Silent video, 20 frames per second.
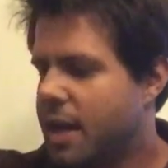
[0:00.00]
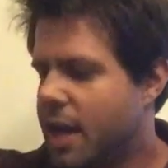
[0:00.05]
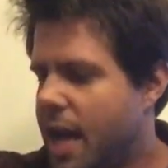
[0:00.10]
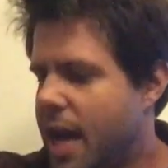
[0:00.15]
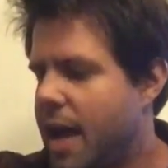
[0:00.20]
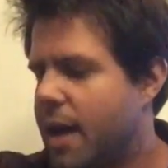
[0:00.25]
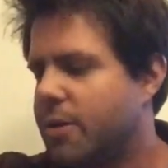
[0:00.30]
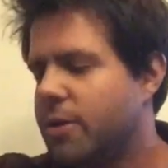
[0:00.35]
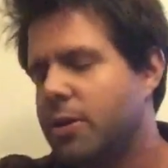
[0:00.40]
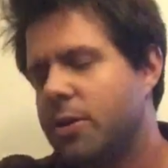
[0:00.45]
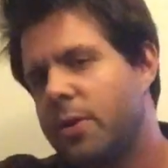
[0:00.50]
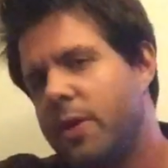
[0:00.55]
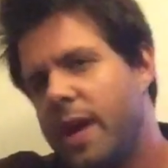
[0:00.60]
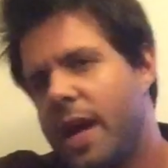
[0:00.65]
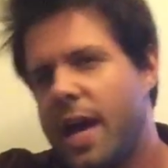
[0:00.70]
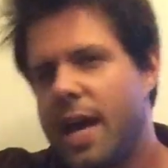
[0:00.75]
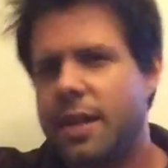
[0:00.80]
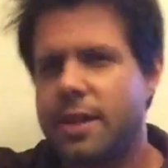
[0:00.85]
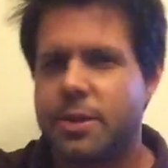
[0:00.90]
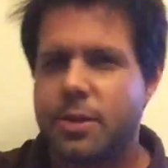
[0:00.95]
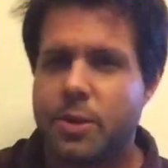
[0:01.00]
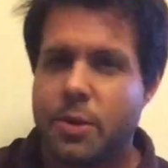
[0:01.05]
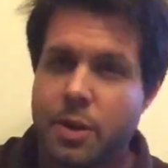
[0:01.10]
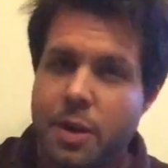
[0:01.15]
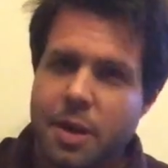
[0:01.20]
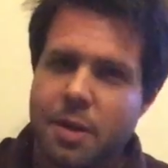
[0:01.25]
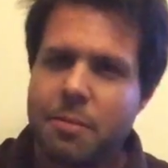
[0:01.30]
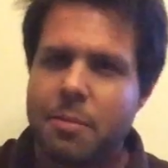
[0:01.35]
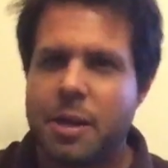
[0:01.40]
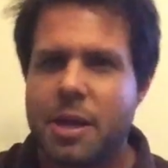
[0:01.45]
I would rather
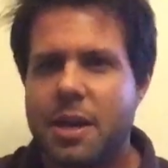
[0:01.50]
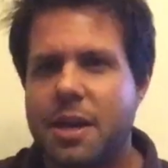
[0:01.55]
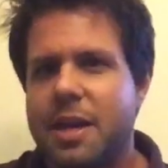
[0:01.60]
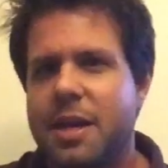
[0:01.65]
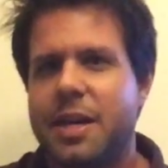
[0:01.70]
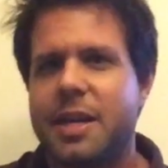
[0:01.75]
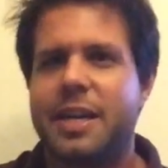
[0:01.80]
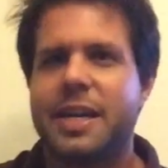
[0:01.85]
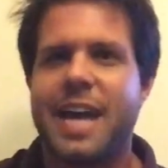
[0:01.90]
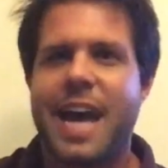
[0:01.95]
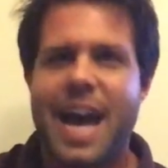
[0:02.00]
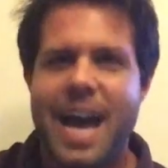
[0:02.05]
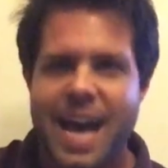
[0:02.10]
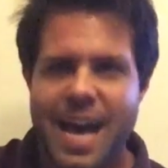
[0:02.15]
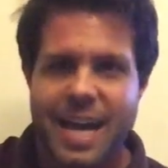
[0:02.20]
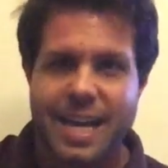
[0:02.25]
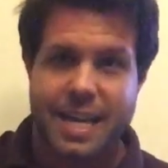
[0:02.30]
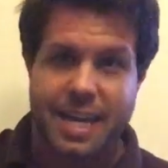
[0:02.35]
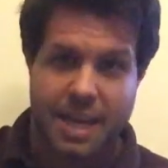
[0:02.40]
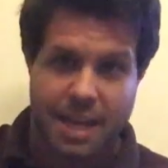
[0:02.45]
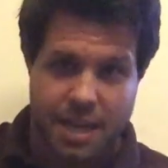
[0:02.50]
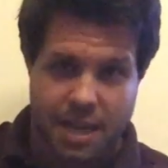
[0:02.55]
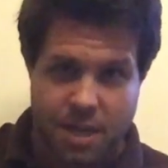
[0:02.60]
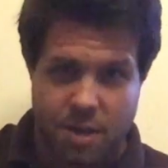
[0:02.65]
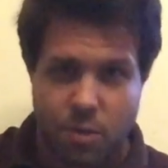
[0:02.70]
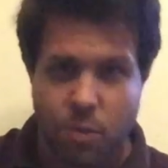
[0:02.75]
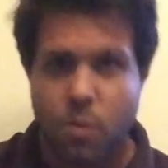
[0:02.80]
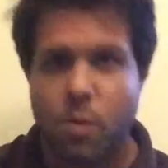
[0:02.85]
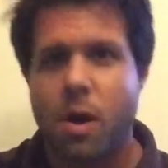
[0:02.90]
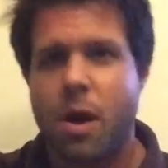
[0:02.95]
run, though I
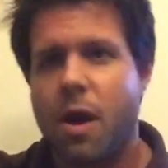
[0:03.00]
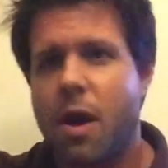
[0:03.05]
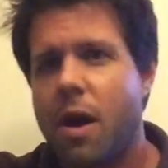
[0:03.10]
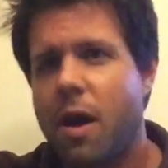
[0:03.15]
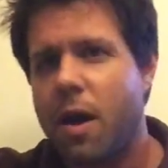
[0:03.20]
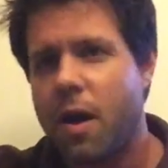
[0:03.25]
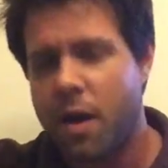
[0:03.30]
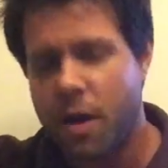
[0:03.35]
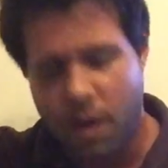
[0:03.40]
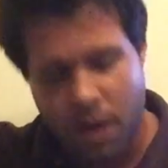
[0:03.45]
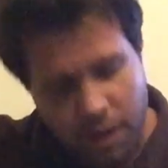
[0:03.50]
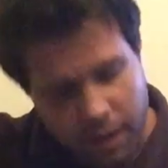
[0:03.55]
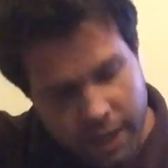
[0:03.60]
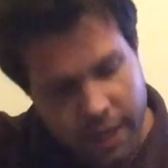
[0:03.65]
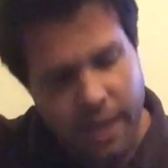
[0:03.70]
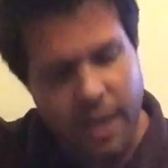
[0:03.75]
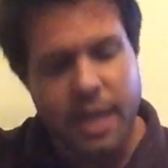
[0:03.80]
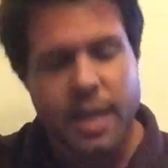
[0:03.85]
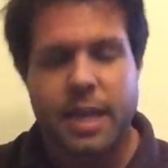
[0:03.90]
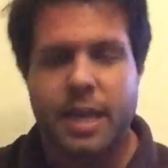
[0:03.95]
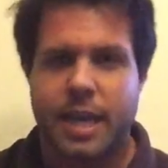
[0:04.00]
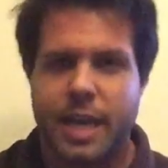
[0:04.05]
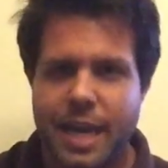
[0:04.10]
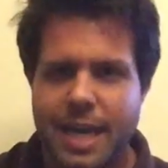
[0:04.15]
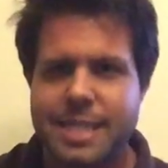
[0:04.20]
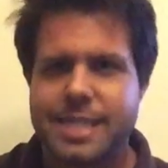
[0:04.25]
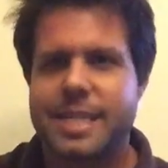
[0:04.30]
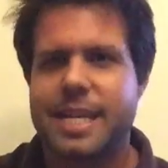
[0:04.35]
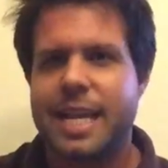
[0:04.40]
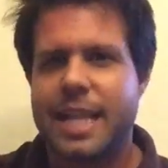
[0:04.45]
can't walk.
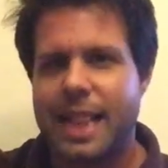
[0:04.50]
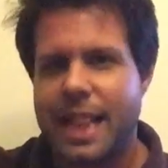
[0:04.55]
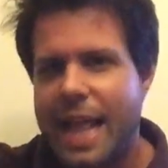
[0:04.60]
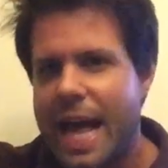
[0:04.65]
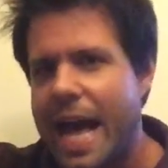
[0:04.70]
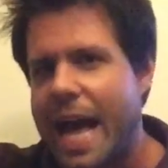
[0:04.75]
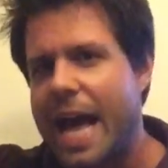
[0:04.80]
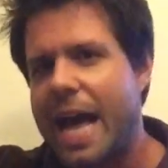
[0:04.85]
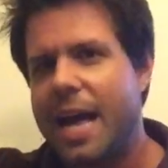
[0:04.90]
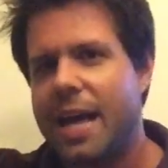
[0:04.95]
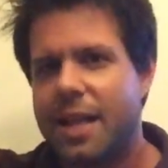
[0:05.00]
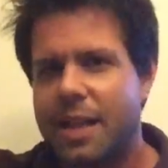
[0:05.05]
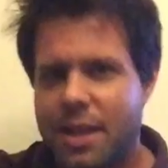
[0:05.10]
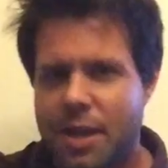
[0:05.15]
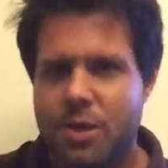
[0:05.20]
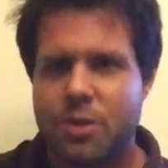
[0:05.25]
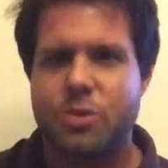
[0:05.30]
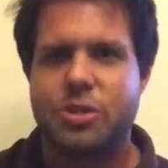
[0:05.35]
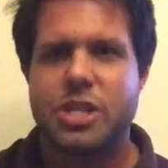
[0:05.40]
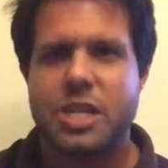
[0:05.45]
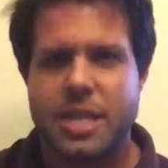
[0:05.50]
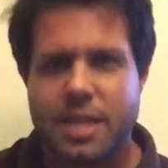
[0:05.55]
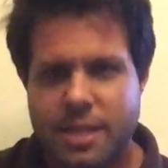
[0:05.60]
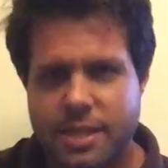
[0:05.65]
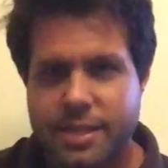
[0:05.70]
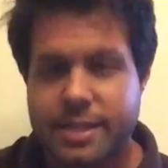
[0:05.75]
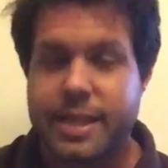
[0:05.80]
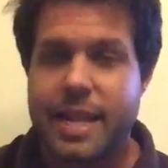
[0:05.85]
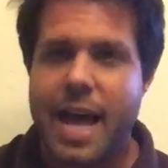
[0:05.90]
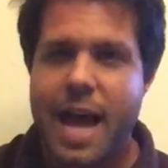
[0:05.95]
Guess I lie low
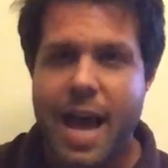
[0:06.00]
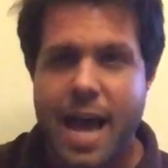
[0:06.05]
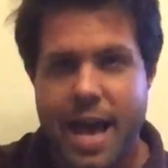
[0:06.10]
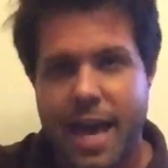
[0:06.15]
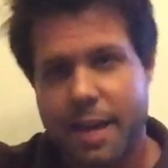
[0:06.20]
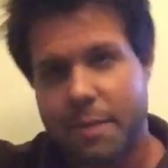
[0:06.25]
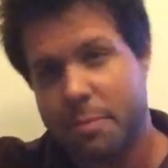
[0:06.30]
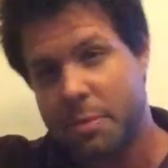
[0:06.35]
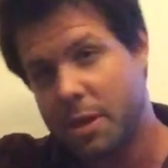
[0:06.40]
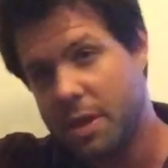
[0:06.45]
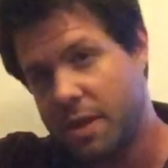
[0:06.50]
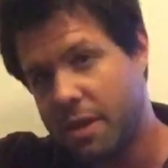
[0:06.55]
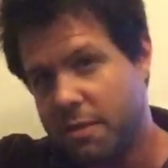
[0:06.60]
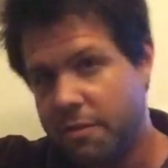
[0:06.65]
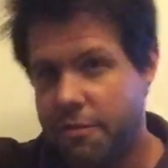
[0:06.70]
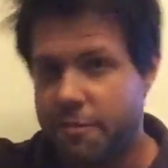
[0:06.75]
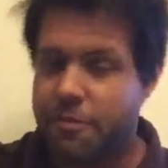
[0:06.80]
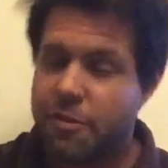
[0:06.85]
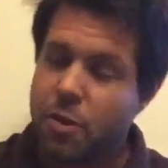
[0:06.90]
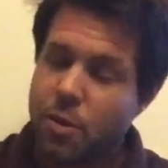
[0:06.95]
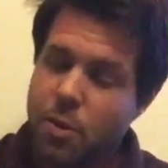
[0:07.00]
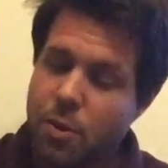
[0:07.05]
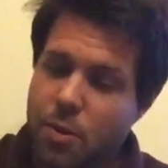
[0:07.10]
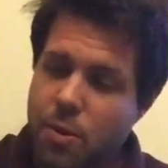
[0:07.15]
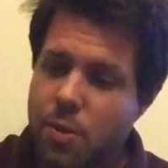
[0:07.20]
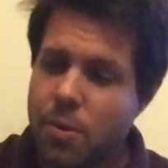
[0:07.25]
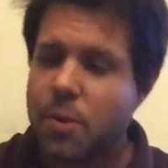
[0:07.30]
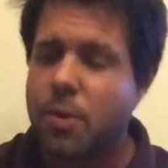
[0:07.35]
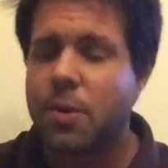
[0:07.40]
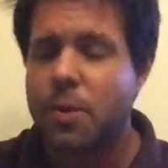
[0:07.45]
just like
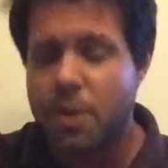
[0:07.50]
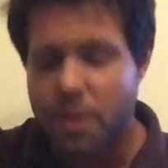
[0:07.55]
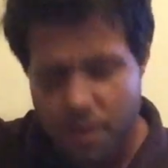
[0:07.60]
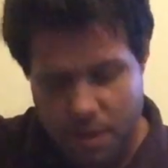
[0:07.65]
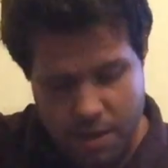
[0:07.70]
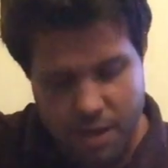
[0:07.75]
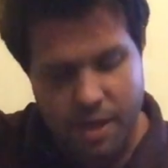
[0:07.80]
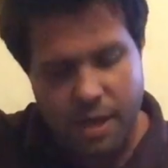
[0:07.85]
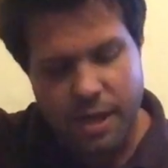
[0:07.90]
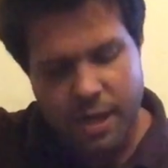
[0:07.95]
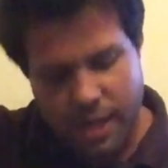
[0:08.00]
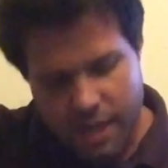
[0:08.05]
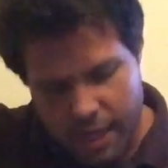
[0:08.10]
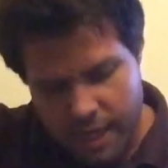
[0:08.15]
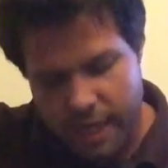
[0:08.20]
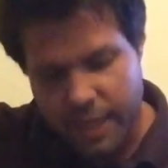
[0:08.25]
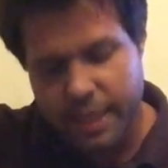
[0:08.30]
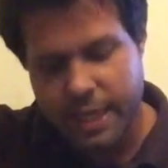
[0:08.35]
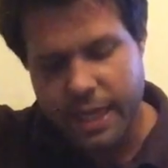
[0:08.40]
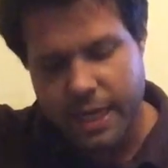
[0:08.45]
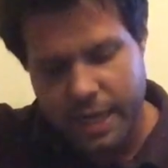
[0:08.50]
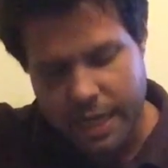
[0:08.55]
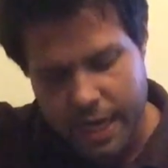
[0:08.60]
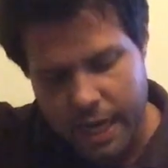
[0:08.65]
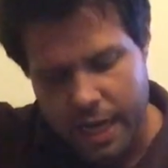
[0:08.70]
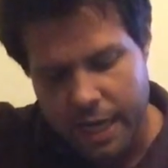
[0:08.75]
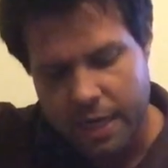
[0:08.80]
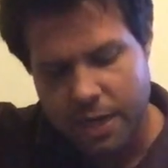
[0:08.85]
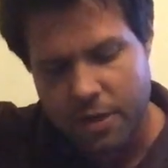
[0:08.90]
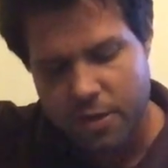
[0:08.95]
before. And then it
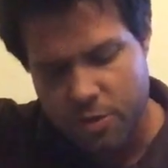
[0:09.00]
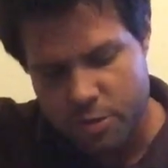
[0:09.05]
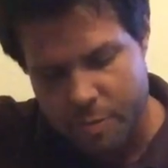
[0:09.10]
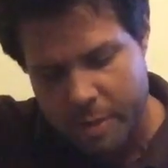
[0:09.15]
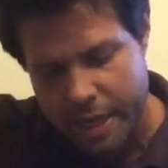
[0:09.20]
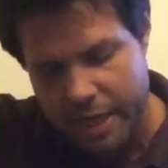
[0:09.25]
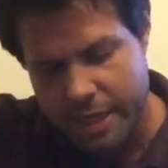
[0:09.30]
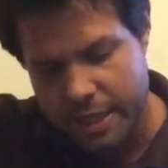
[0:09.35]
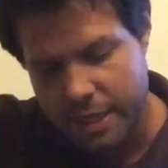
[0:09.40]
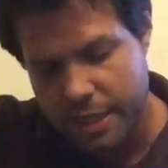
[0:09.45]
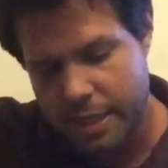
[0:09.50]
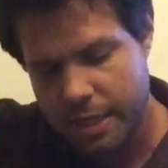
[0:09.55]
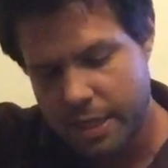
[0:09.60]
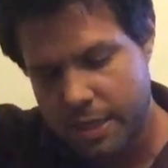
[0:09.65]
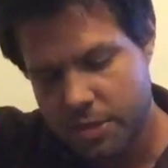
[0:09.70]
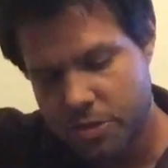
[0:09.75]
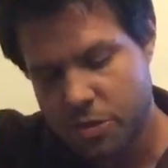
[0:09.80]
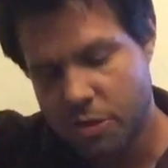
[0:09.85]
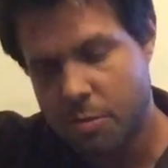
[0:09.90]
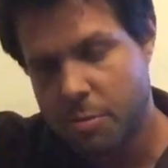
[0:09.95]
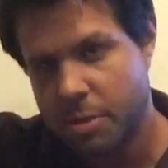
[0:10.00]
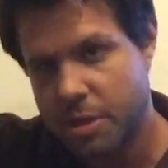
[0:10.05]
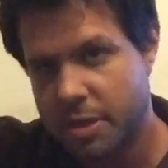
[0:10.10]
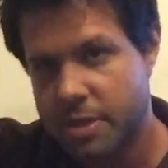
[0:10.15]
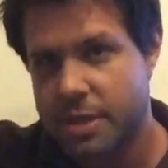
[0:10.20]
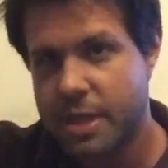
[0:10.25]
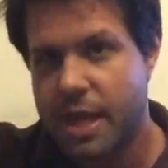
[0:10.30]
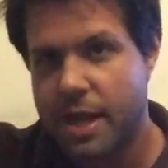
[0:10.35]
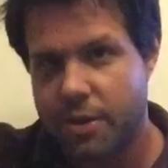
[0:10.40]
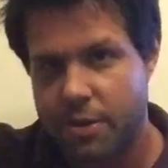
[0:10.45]
kind of goes back into the intro, but
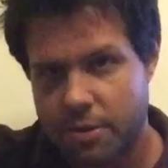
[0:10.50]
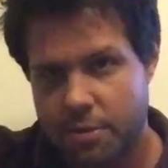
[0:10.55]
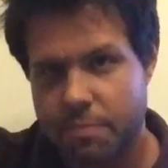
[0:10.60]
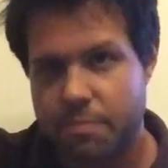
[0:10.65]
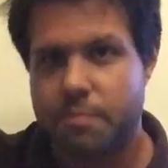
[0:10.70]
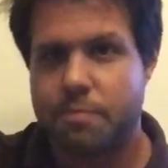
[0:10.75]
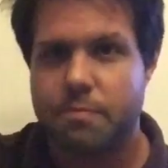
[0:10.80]
it's louder.